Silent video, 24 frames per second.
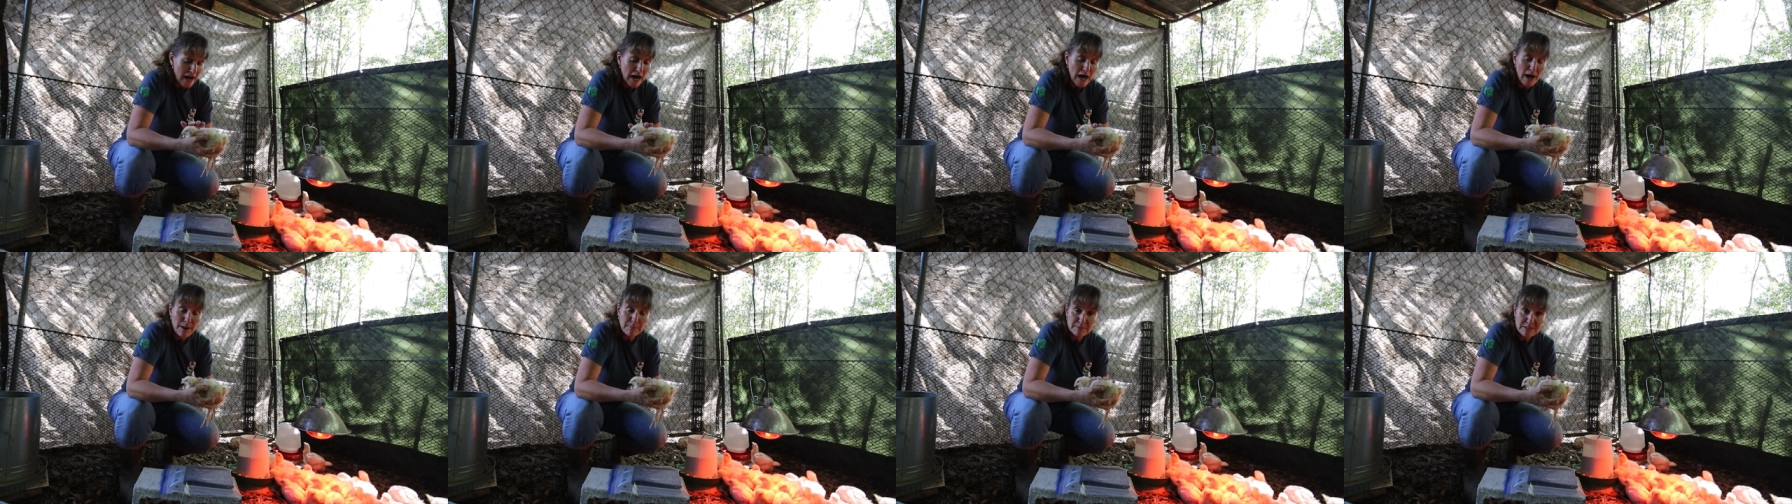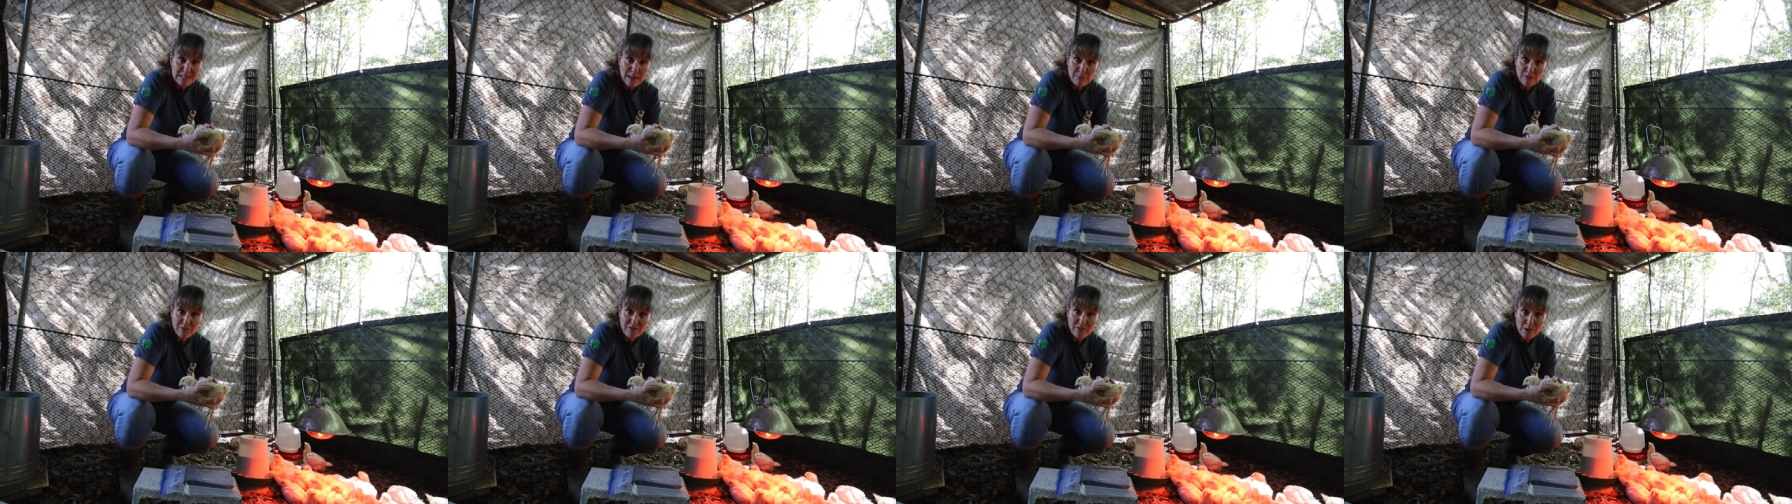Um,
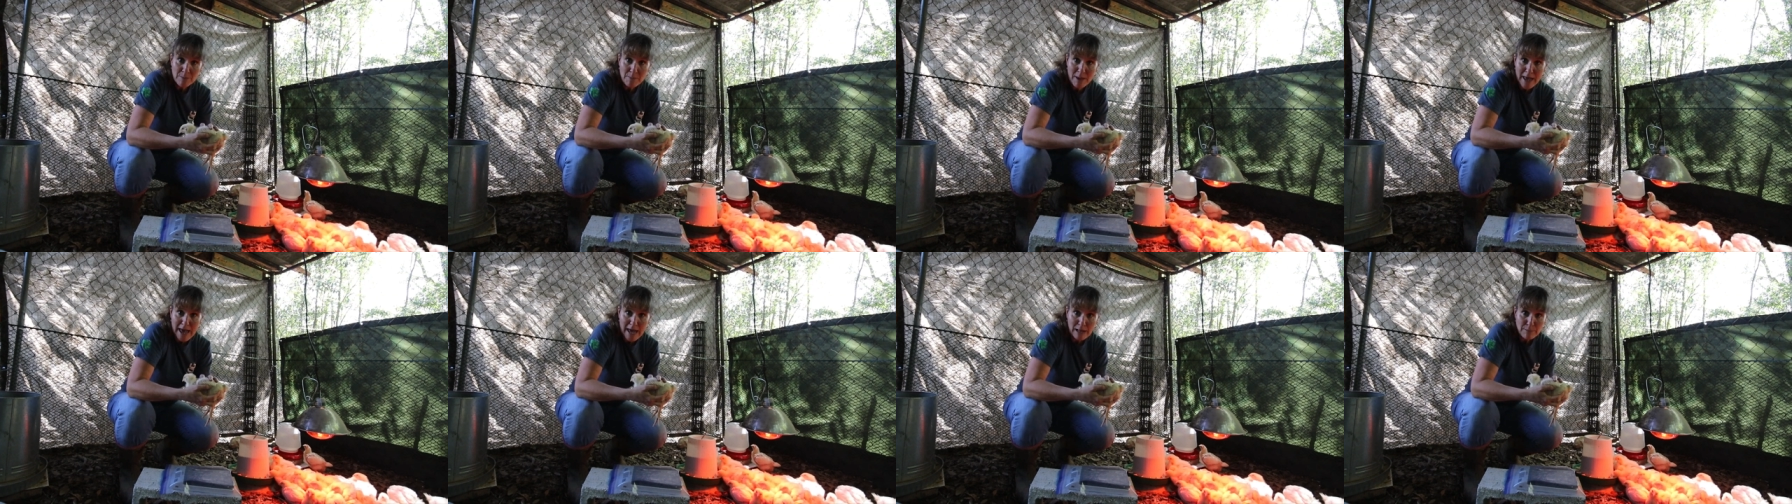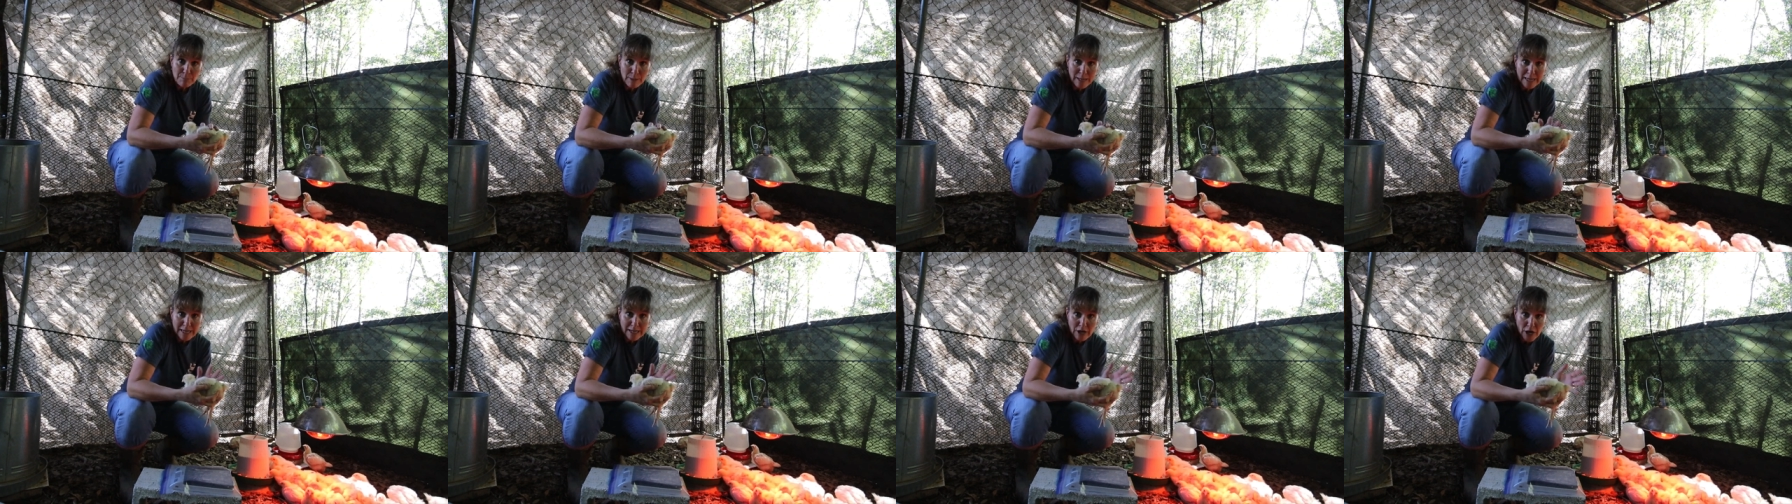some of them
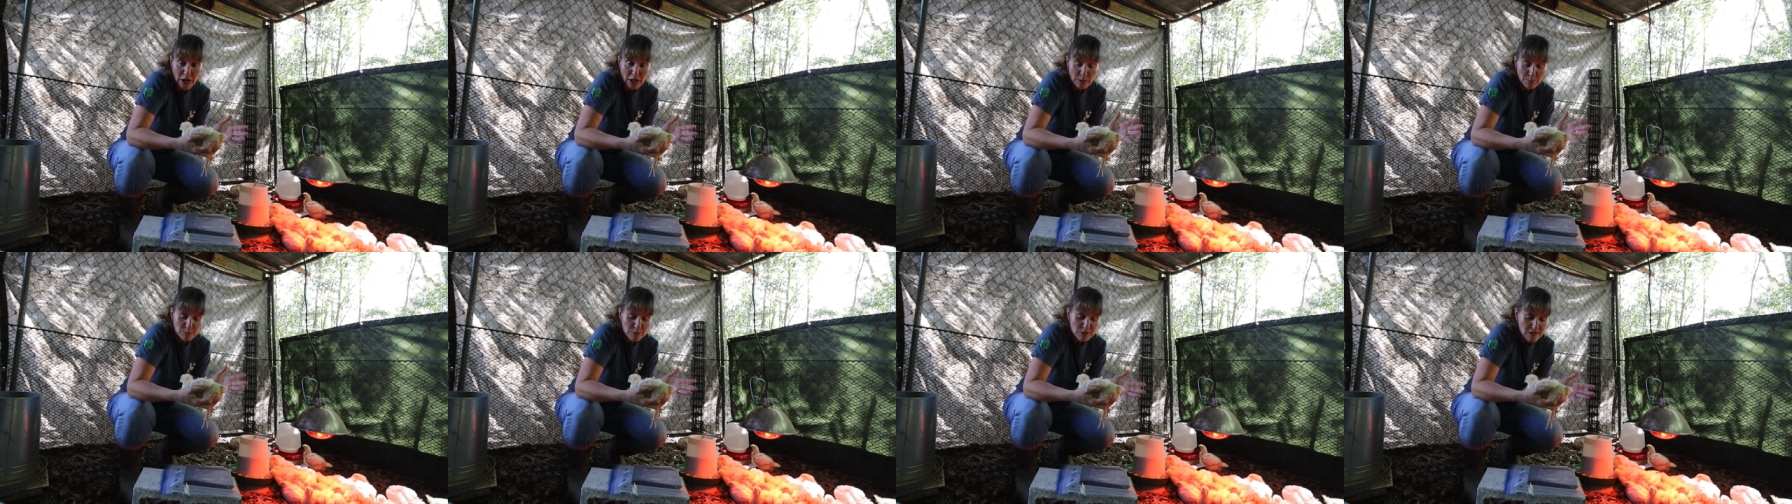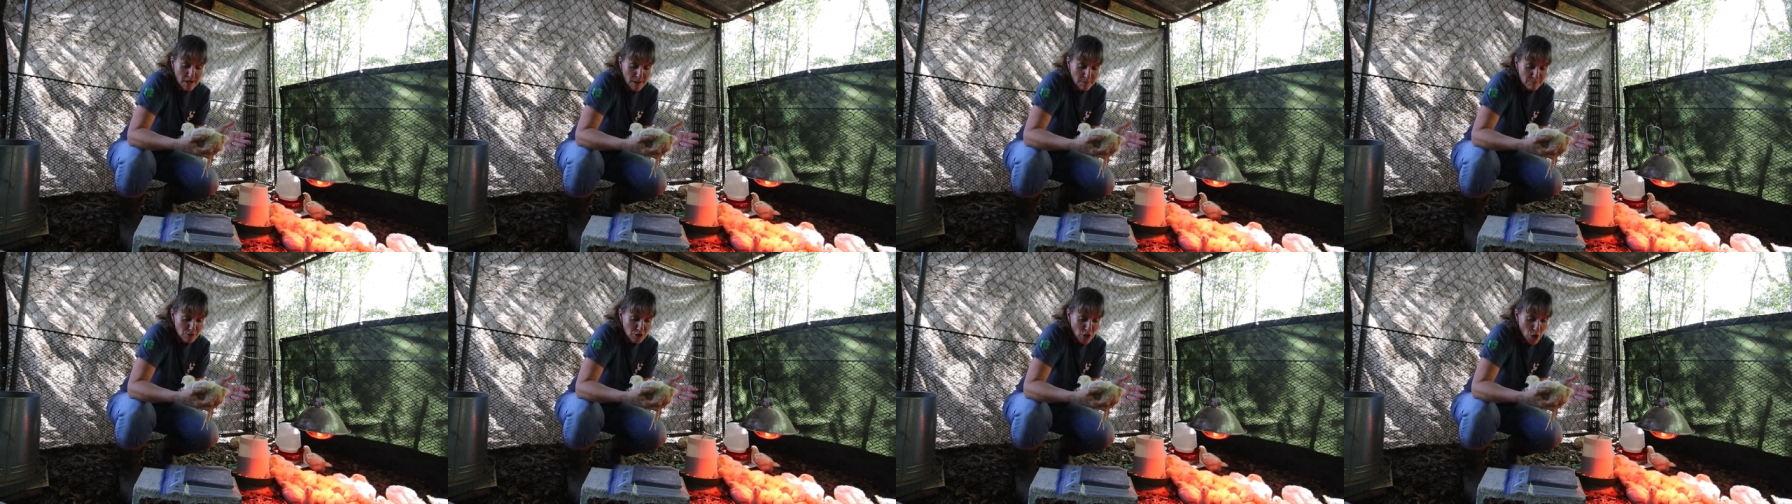had pink on them,
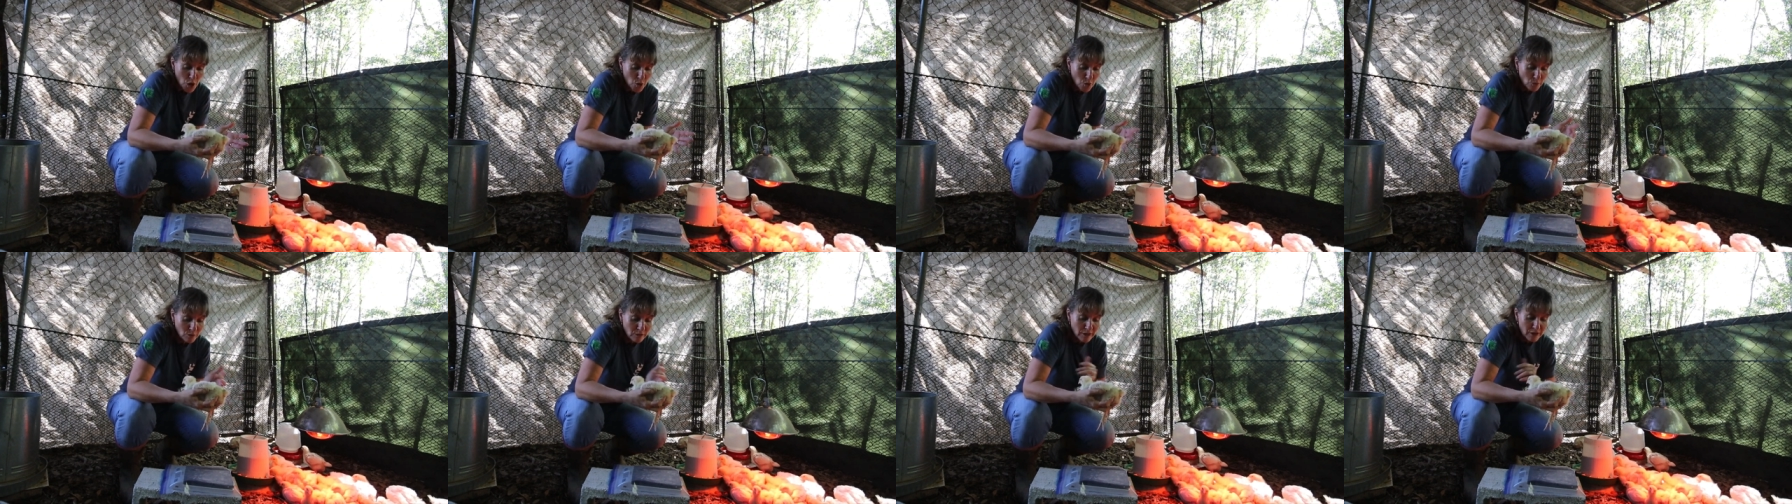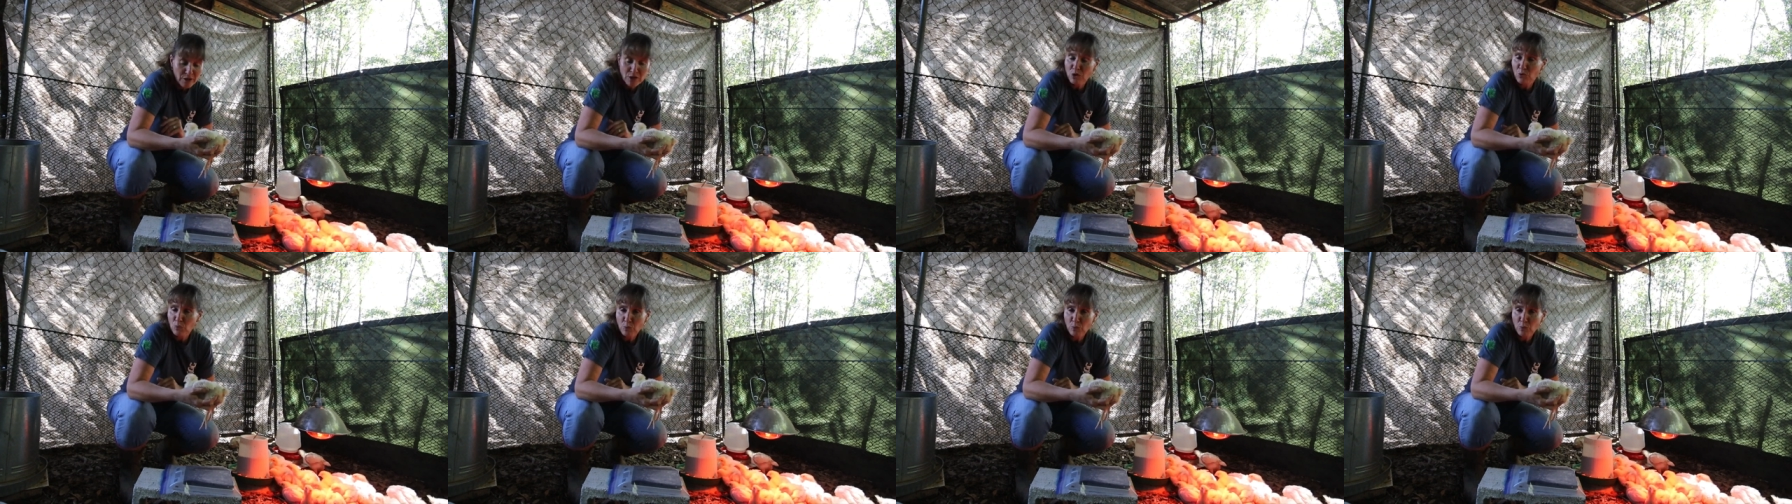some don't.